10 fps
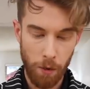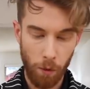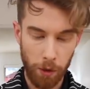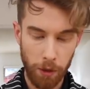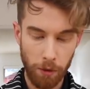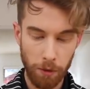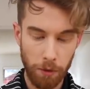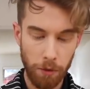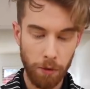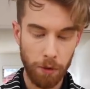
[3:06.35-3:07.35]
One of your
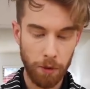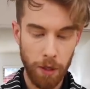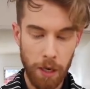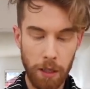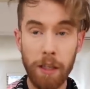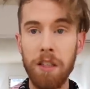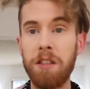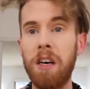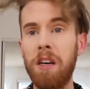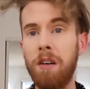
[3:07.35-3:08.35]
little duders.
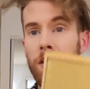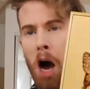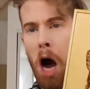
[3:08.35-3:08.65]
Lisa.